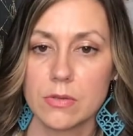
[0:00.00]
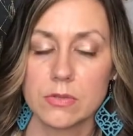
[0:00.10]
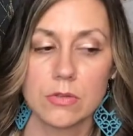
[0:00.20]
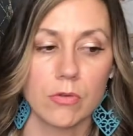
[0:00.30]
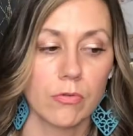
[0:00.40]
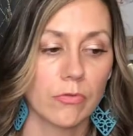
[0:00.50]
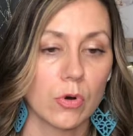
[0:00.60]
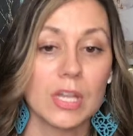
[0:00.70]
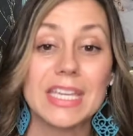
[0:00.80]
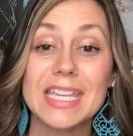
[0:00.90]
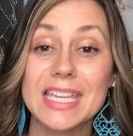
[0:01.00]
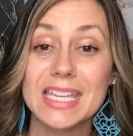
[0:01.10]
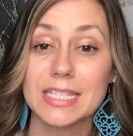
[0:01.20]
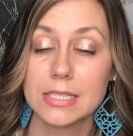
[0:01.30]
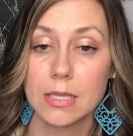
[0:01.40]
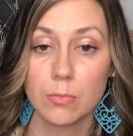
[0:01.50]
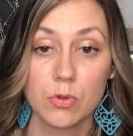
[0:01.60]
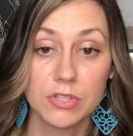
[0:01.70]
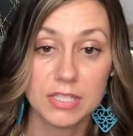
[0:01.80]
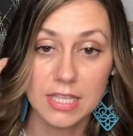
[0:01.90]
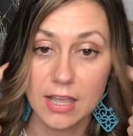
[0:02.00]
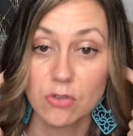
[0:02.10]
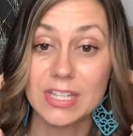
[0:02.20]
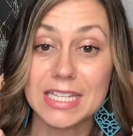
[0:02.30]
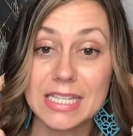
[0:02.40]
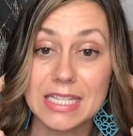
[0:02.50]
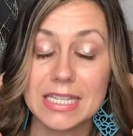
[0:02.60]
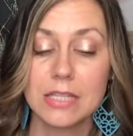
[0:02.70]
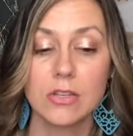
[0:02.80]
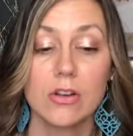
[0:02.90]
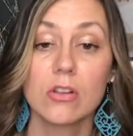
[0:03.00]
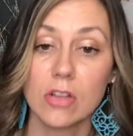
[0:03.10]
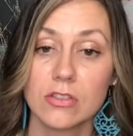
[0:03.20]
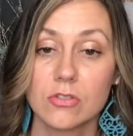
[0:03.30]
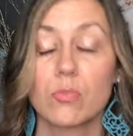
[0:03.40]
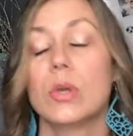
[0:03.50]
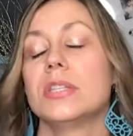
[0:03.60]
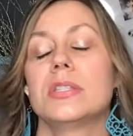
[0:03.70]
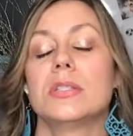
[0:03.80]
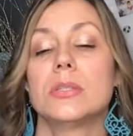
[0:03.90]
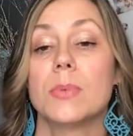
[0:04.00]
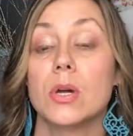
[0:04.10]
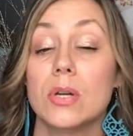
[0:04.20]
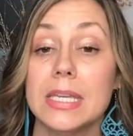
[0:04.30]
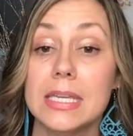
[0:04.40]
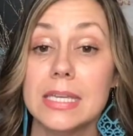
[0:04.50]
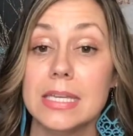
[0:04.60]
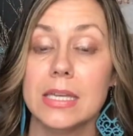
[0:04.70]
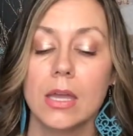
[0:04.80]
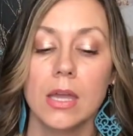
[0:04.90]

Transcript: So for E example, the sound E, there are lots of ways to spell E.